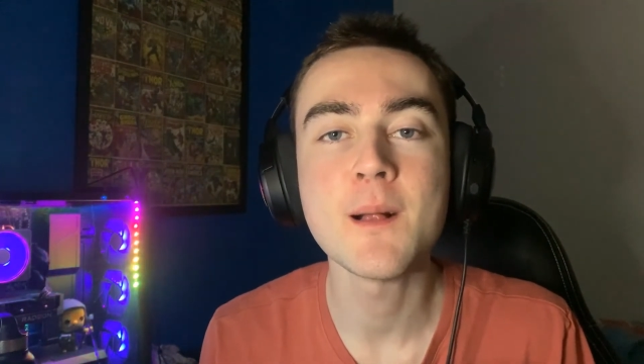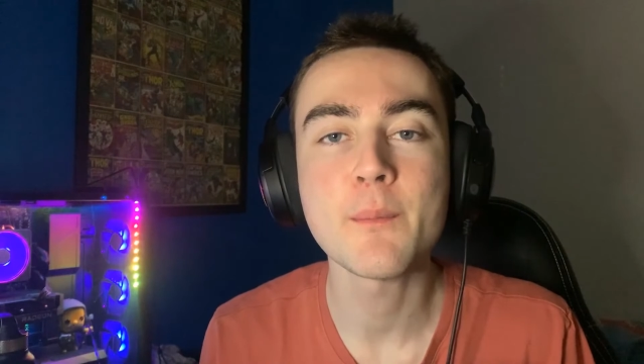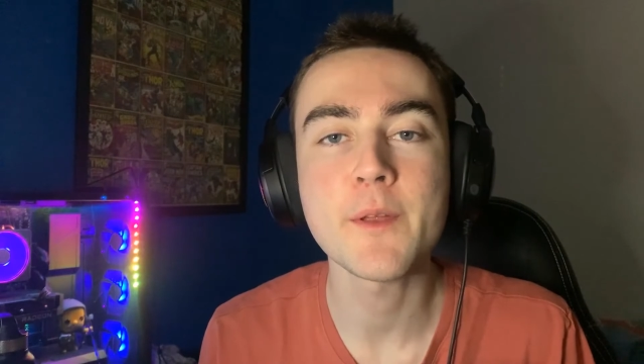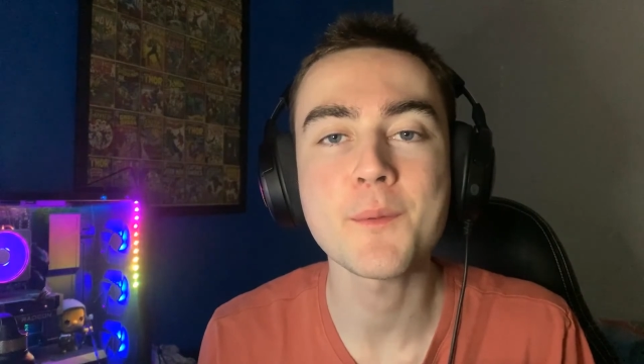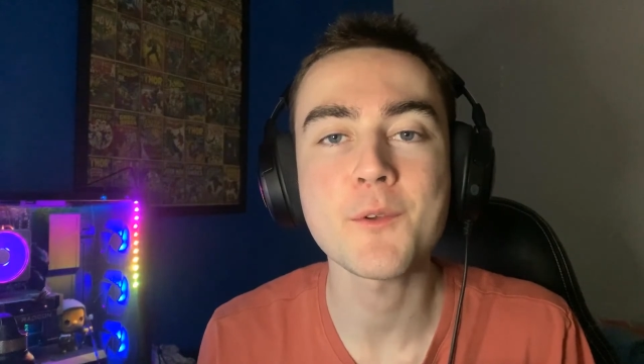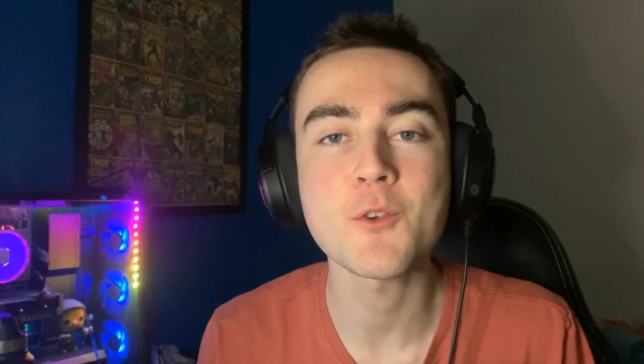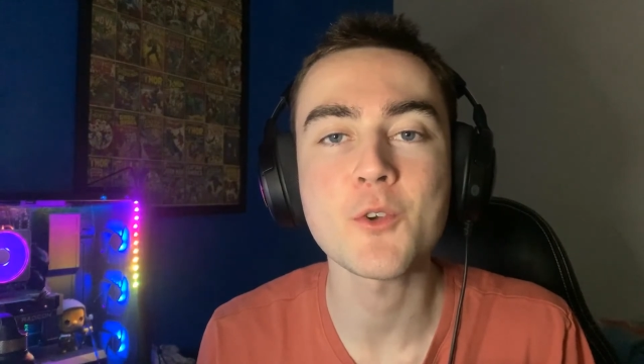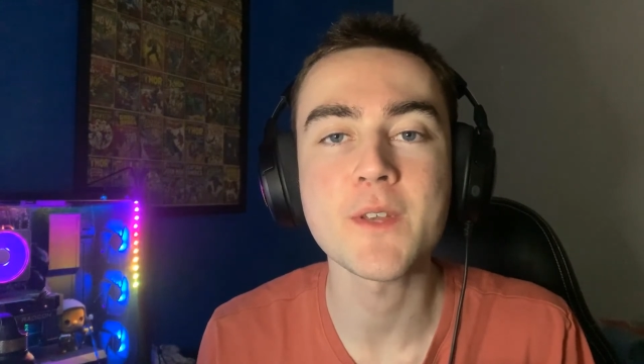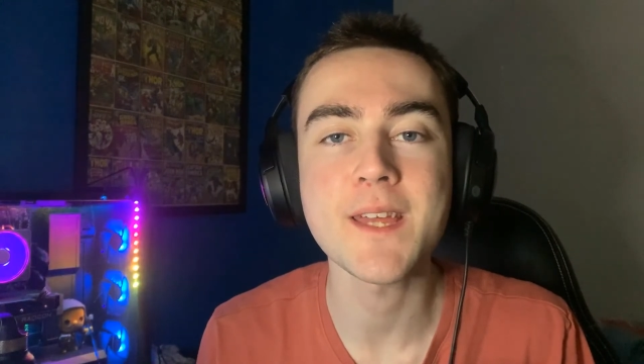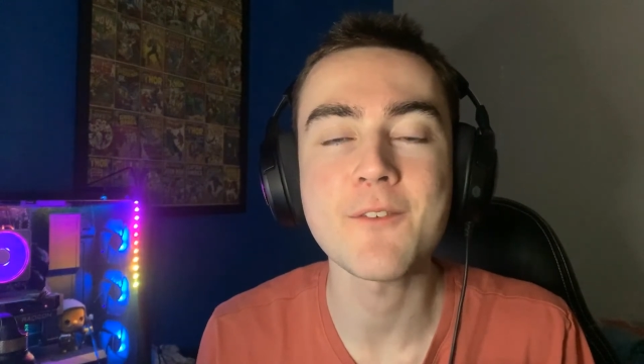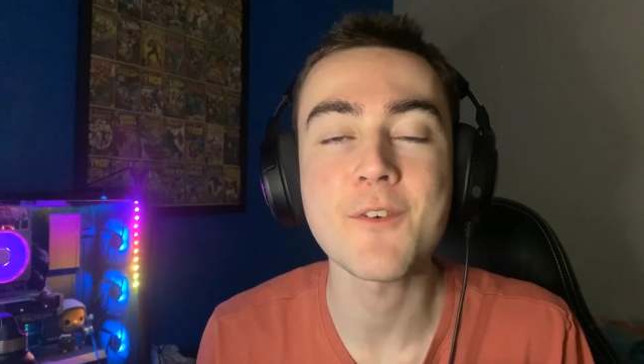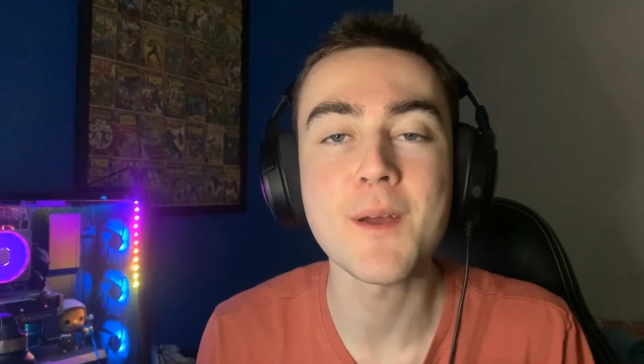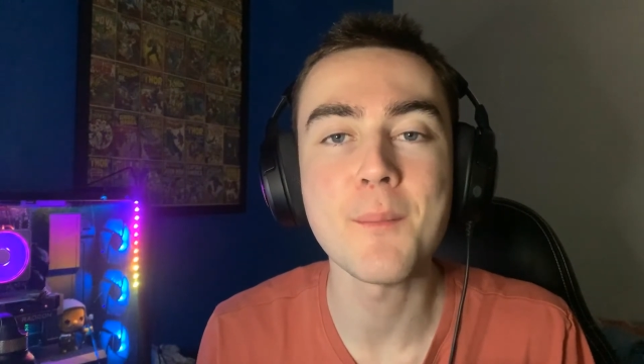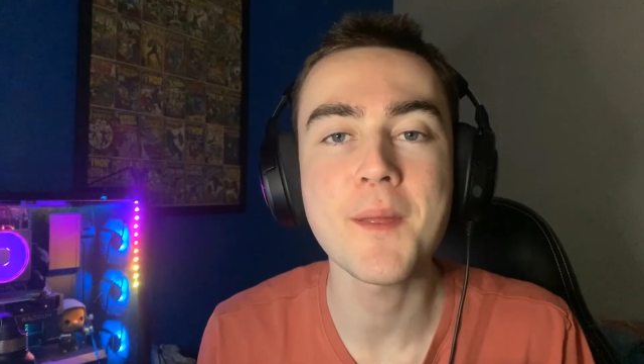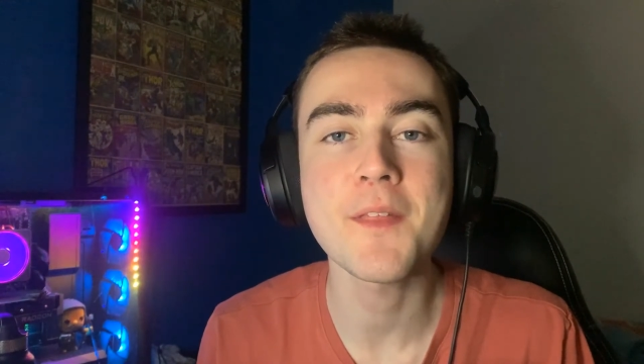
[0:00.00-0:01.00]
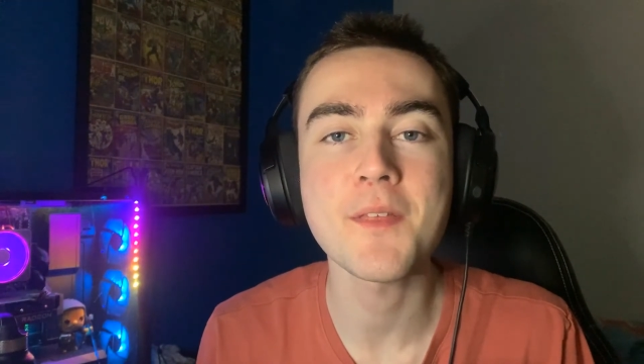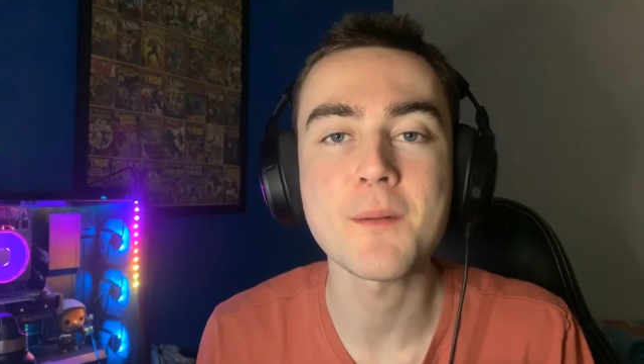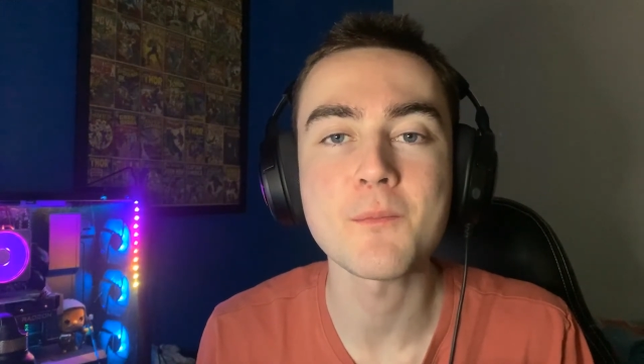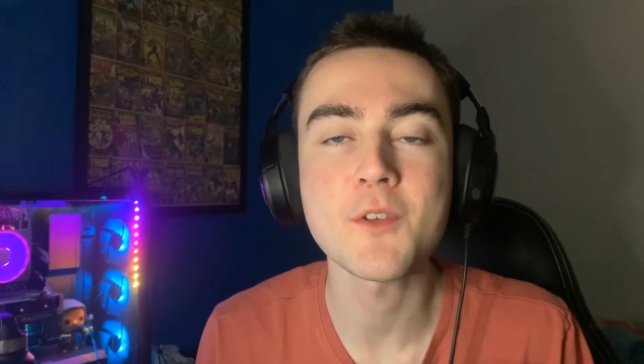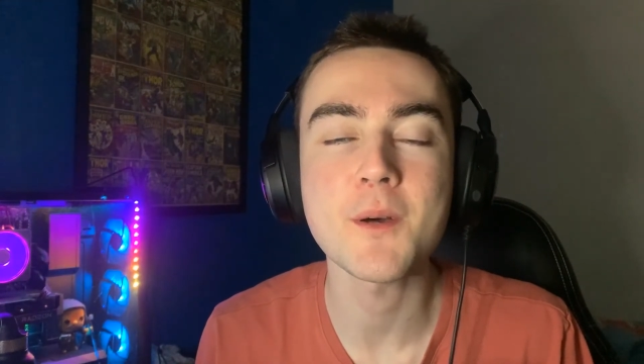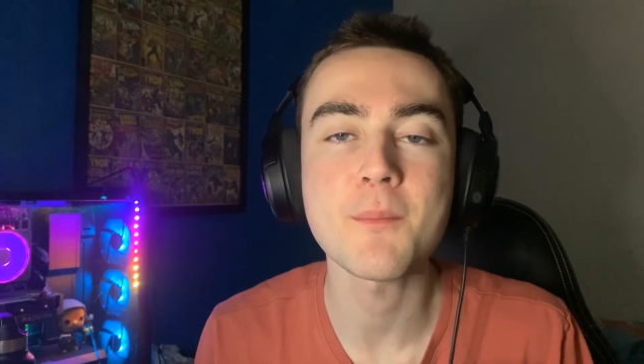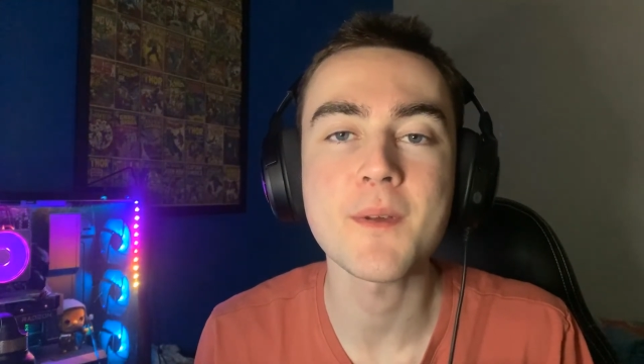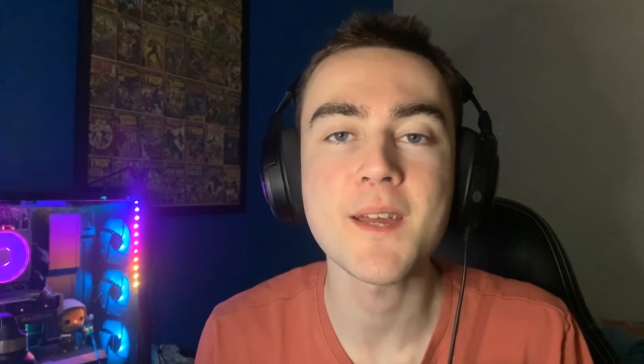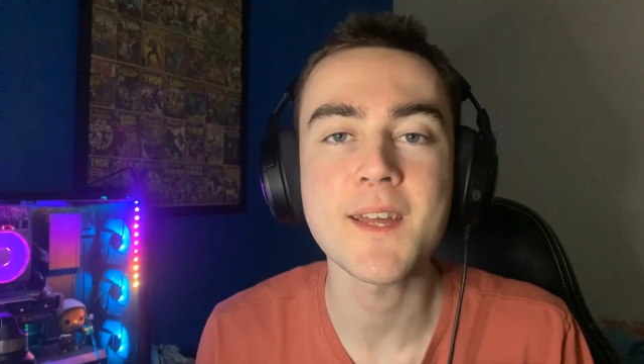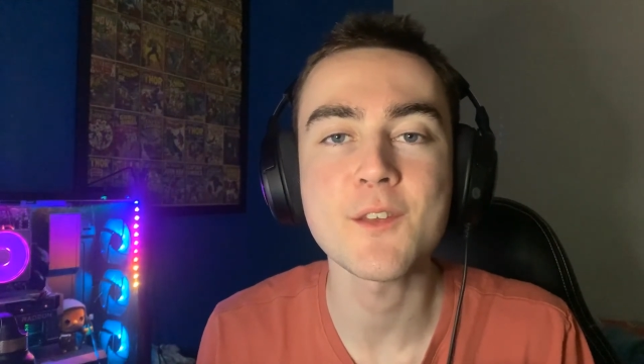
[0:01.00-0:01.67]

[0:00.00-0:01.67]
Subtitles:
please make sure to give it a big thumbs up